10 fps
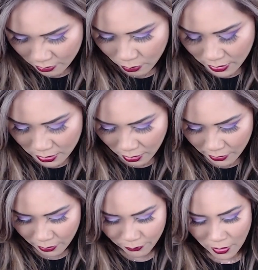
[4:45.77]
What's
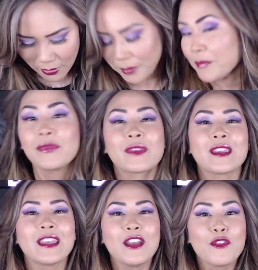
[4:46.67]
already falling?
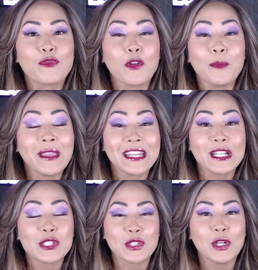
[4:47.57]
For me
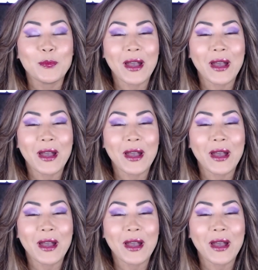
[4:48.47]
to do